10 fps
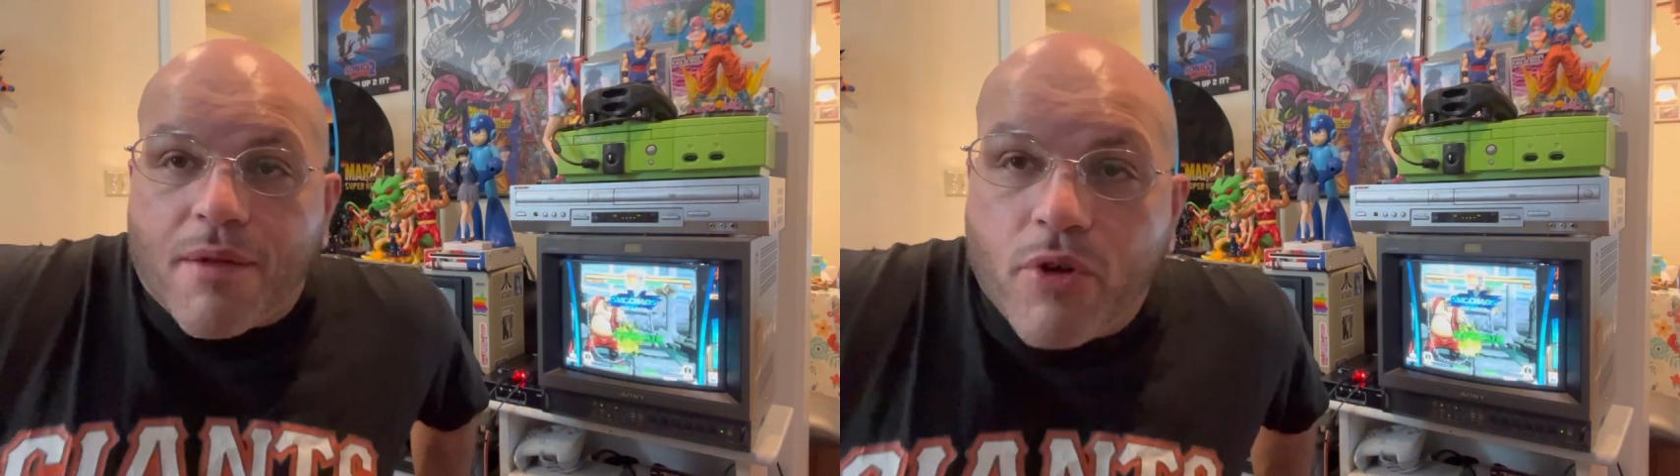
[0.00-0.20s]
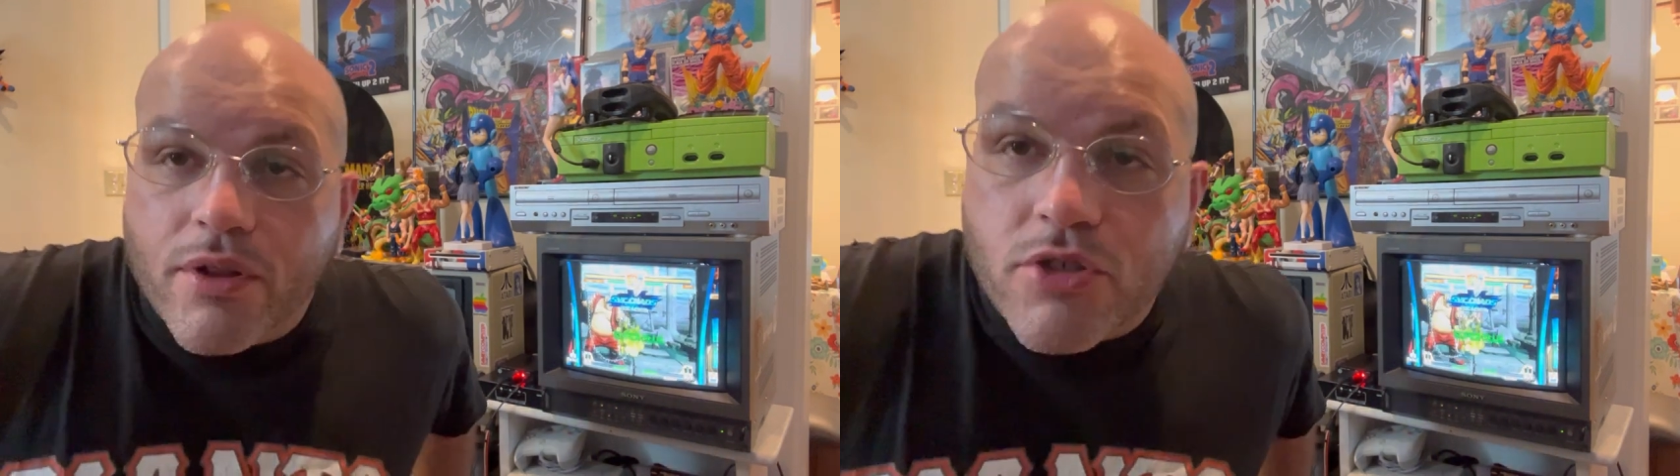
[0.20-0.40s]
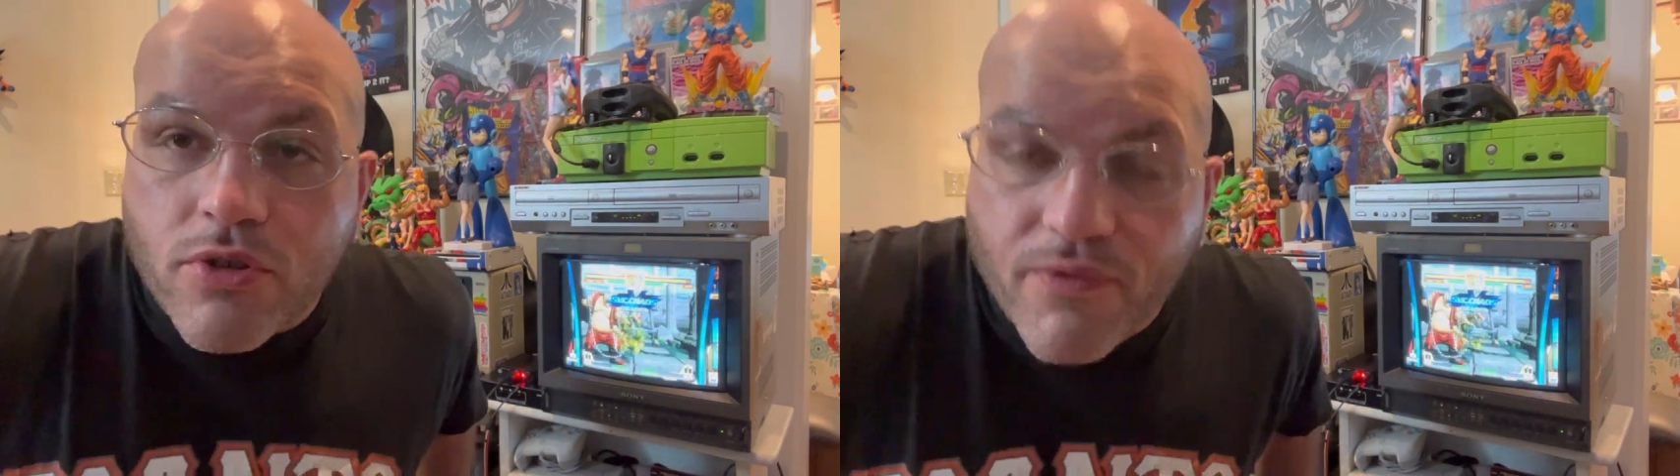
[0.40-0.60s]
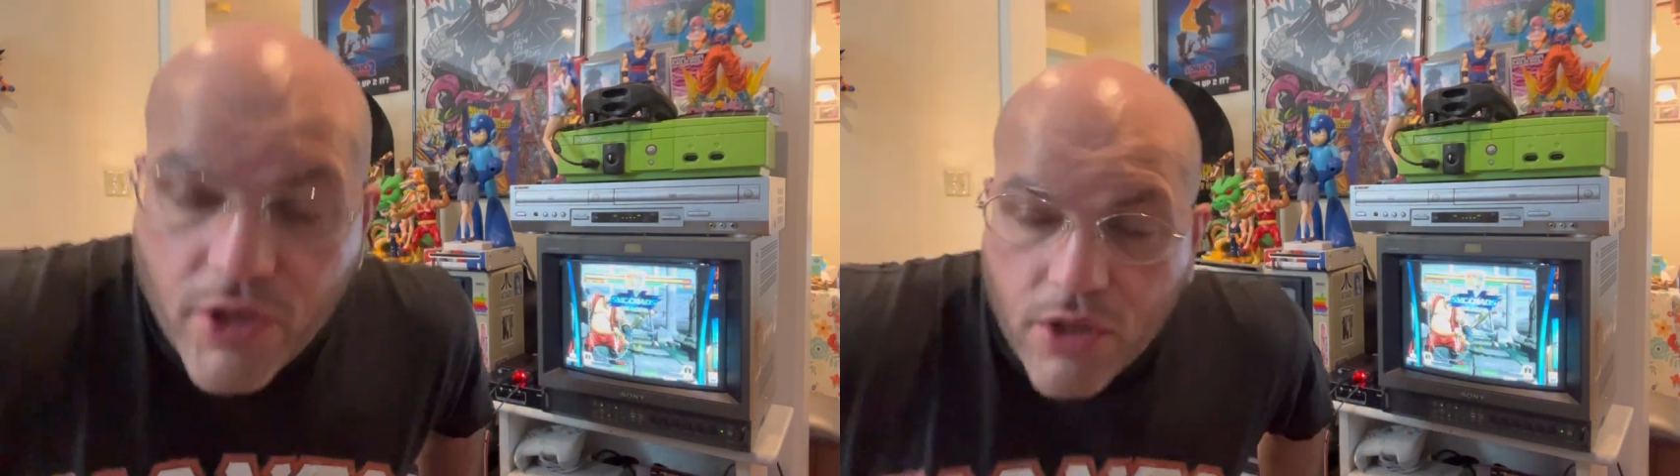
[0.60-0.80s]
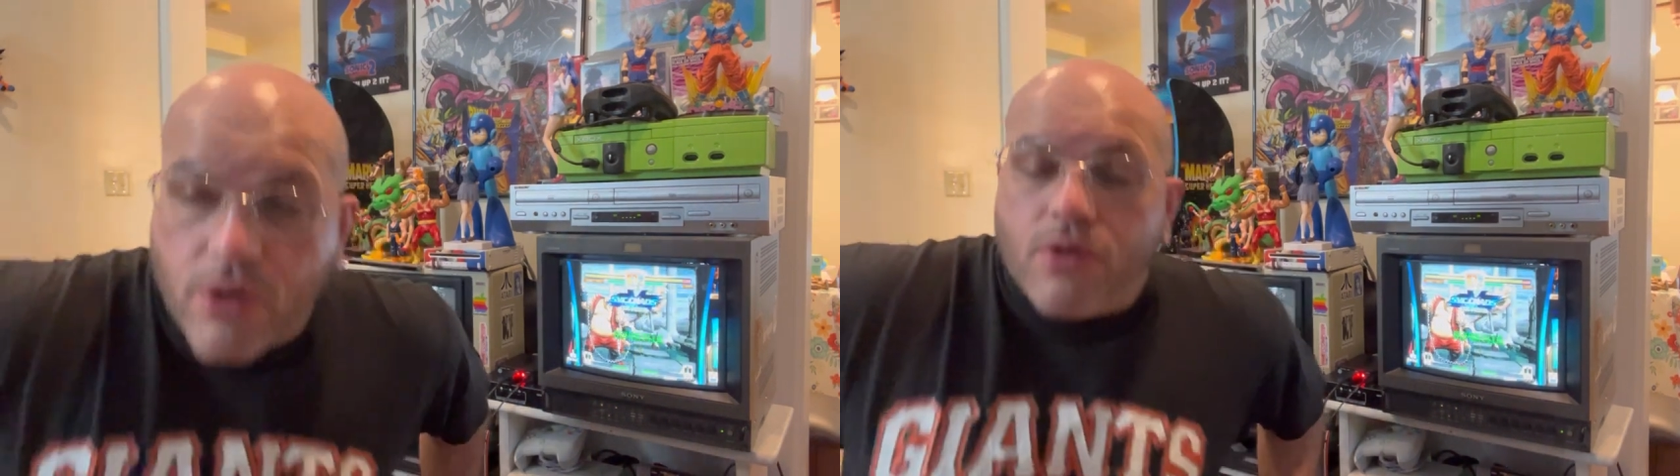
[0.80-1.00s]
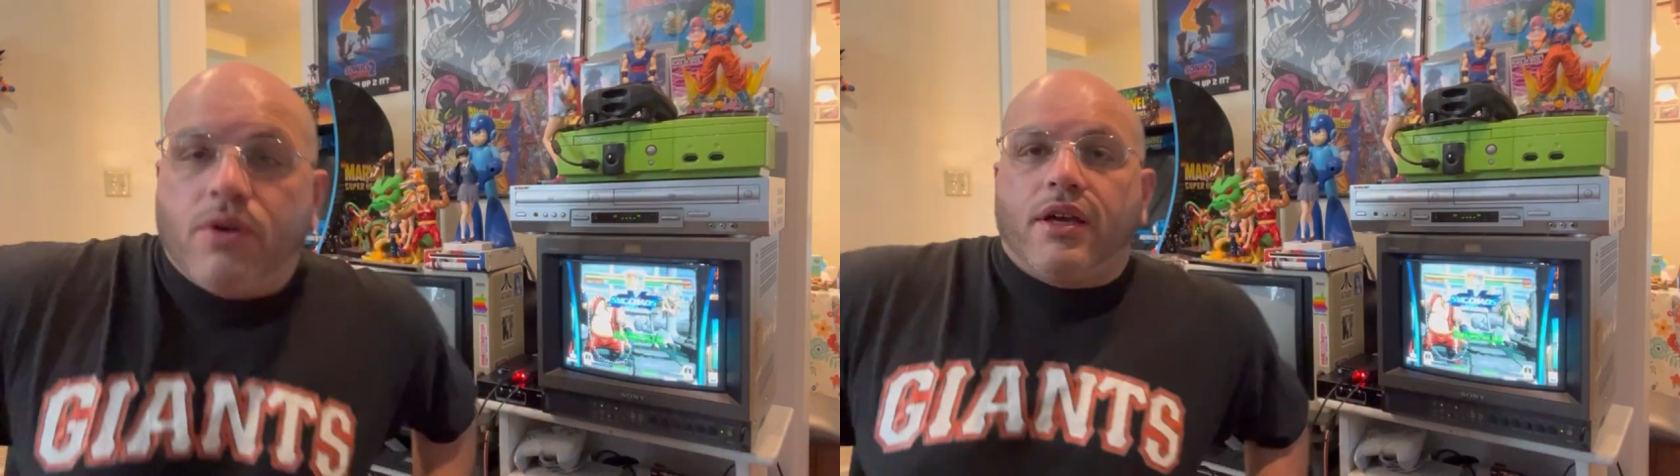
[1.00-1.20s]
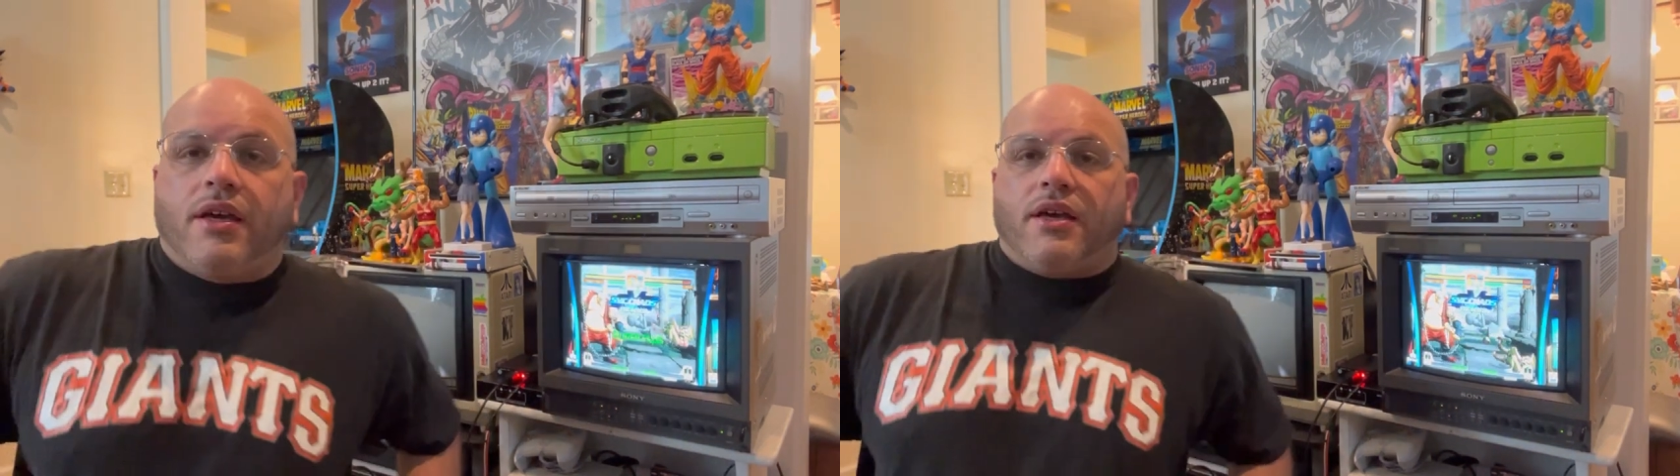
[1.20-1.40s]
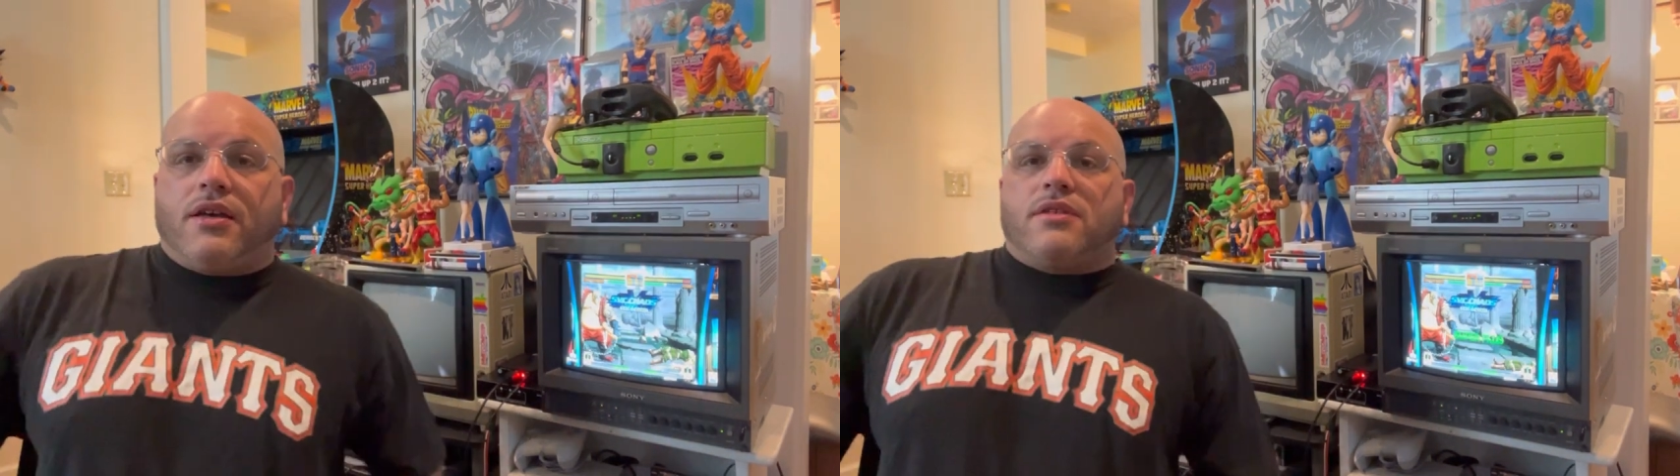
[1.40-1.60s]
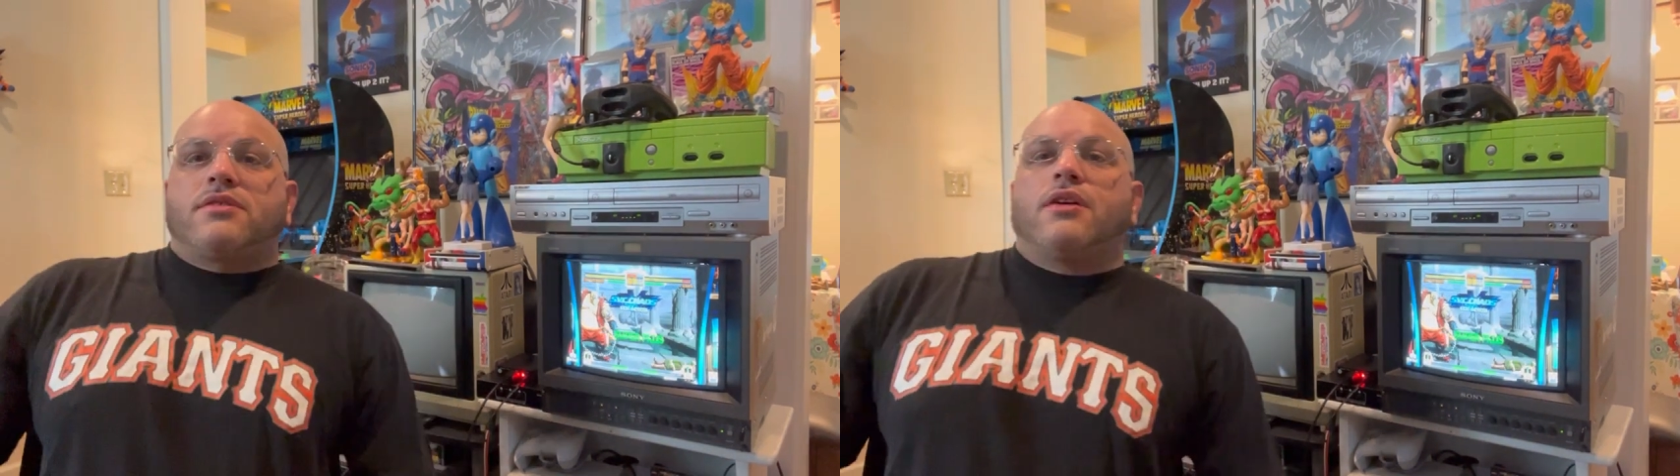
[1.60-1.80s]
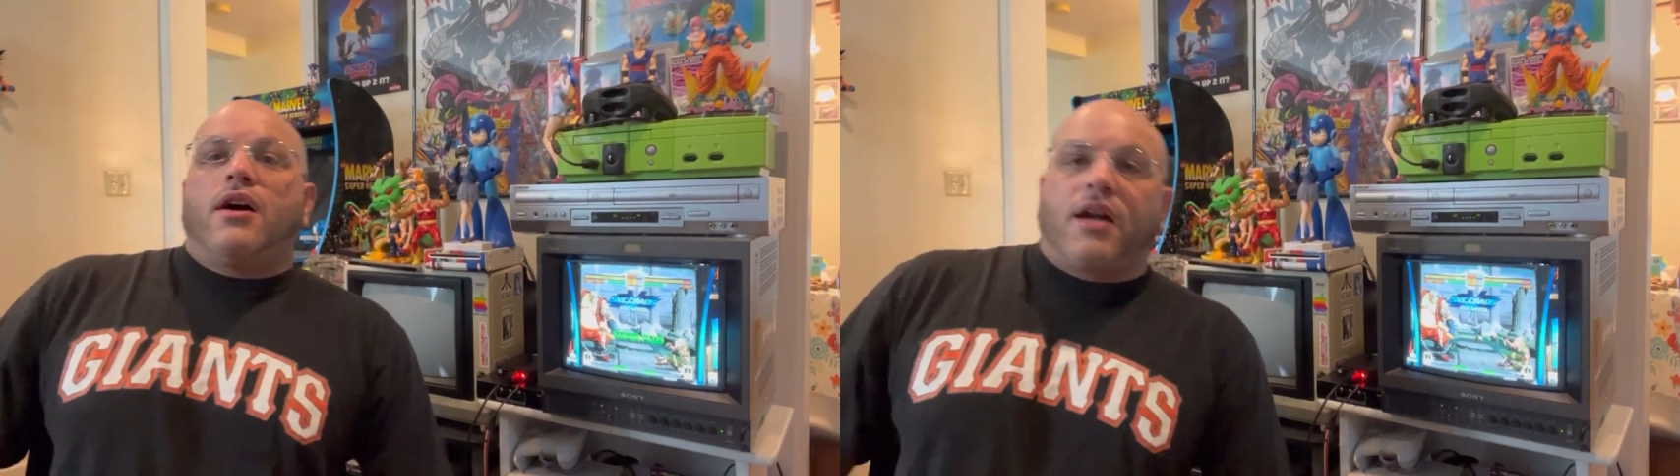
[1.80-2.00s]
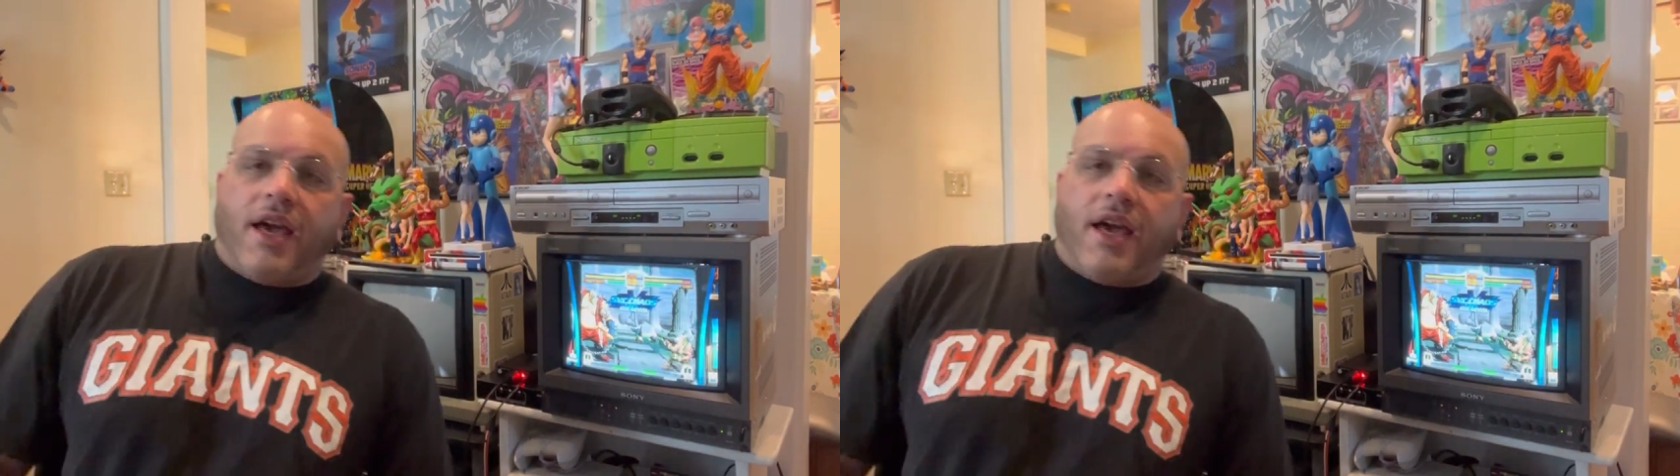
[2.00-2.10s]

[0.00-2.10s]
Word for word: doing this review is uh,